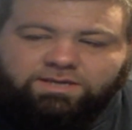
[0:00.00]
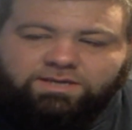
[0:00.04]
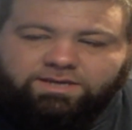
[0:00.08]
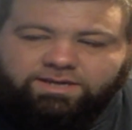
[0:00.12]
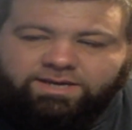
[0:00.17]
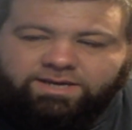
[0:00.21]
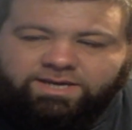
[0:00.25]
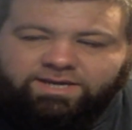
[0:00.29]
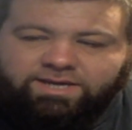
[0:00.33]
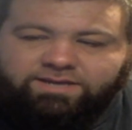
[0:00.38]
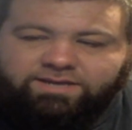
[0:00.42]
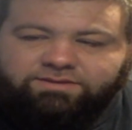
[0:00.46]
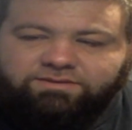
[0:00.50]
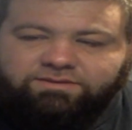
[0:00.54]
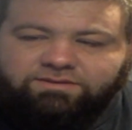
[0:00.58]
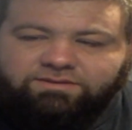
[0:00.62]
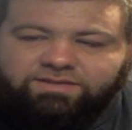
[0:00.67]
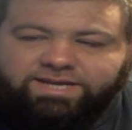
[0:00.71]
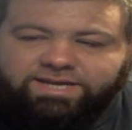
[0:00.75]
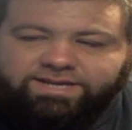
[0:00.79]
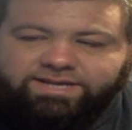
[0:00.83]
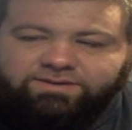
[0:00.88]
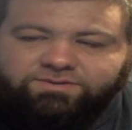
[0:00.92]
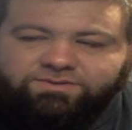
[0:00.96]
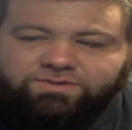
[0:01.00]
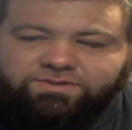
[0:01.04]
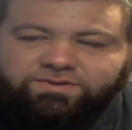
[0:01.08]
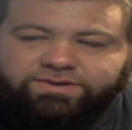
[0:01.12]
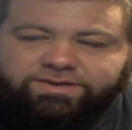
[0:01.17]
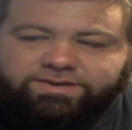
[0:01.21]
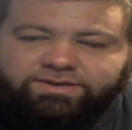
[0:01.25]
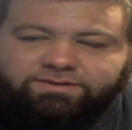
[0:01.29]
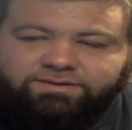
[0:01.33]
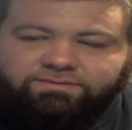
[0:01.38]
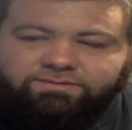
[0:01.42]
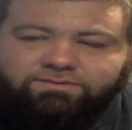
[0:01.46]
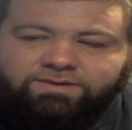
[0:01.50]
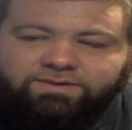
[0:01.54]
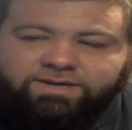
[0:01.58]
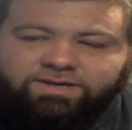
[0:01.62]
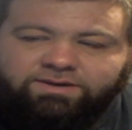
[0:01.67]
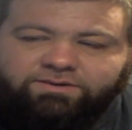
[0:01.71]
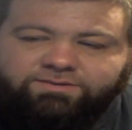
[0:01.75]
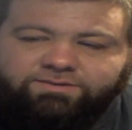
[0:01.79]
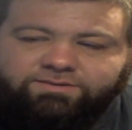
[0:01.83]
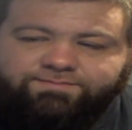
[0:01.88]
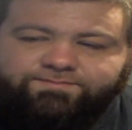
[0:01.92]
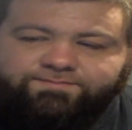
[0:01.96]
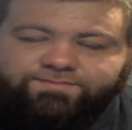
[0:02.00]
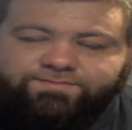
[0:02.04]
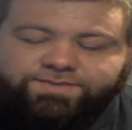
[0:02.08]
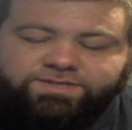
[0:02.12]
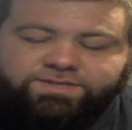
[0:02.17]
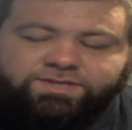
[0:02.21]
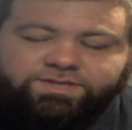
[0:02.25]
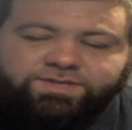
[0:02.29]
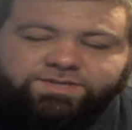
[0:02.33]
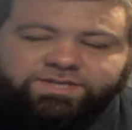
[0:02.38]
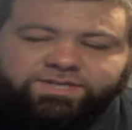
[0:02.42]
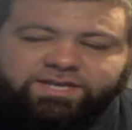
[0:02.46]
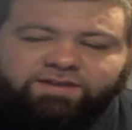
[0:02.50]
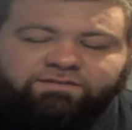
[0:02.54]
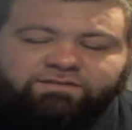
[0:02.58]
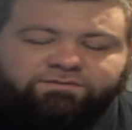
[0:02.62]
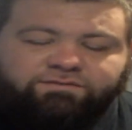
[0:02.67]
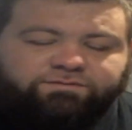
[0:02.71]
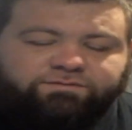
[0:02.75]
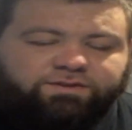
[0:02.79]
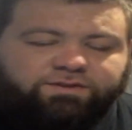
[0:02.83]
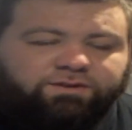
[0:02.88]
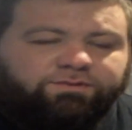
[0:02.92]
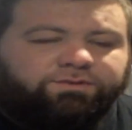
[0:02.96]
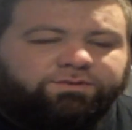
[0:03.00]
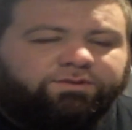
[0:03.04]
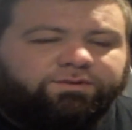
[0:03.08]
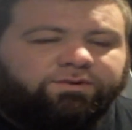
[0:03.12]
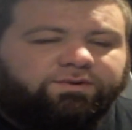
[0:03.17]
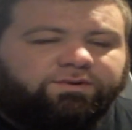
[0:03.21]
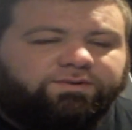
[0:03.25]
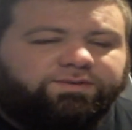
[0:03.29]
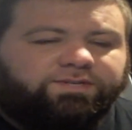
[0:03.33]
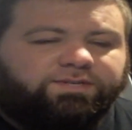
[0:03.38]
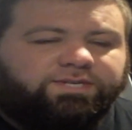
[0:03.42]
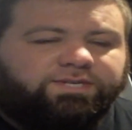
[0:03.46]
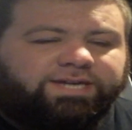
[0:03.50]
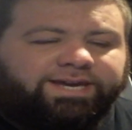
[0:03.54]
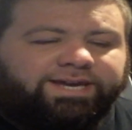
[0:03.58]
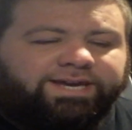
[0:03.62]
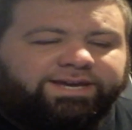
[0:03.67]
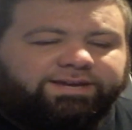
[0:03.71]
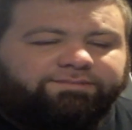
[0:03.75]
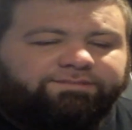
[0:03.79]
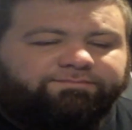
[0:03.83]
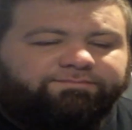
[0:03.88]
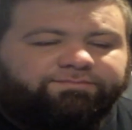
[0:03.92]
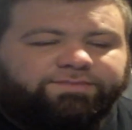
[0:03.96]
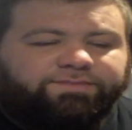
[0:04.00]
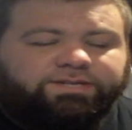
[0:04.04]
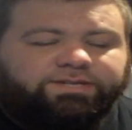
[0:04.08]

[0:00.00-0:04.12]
And that'll do it. Well, just to give a few thoughts, yeah.